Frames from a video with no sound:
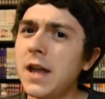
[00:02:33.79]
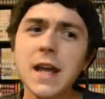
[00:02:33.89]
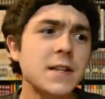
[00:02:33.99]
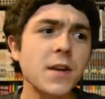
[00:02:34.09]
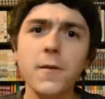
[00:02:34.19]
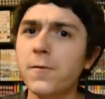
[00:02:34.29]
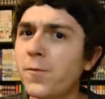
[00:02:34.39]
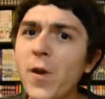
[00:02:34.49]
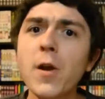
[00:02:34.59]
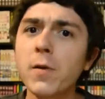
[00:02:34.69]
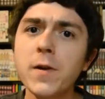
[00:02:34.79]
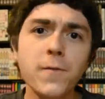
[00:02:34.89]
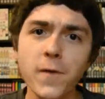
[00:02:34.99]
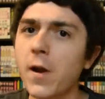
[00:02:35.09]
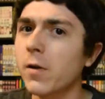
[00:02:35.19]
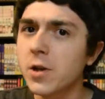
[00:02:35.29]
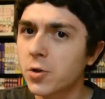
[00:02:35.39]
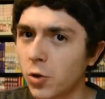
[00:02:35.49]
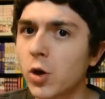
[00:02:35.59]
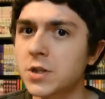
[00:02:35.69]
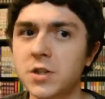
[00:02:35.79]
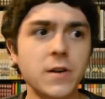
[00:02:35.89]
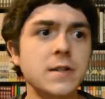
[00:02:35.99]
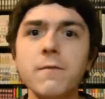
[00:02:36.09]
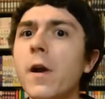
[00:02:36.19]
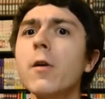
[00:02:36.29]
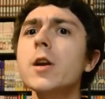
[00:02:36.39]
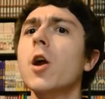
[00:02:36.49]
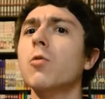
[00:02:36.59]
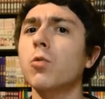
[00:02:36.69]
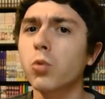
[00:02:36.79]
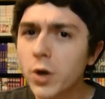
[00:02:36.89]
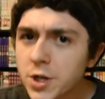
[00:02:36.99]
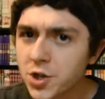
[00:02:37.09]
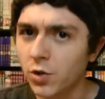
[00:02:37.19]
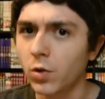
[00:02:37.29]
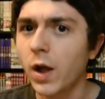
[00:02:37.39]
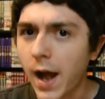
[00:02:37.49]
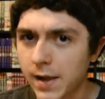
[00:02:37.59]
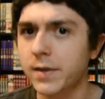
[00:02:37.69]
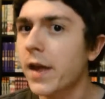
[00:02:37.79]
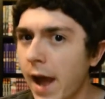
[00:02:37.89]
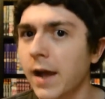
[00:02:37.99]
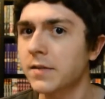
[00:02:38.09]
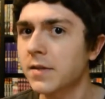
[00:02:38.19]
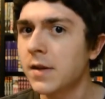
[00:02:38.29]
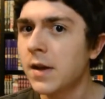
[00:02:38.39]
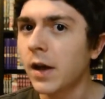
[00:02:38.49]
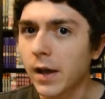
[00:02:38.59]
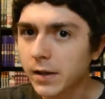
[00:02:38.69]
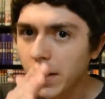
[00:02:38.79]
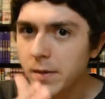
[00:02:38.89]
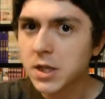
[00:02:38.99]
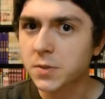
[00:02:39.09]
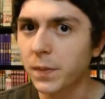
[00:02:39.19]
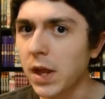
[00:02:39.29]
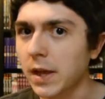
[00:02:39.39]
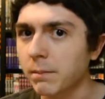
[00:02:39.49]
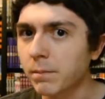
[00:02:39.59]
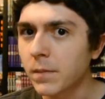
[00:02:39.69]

it's a very, very good series and very original at that. Like, let me explain.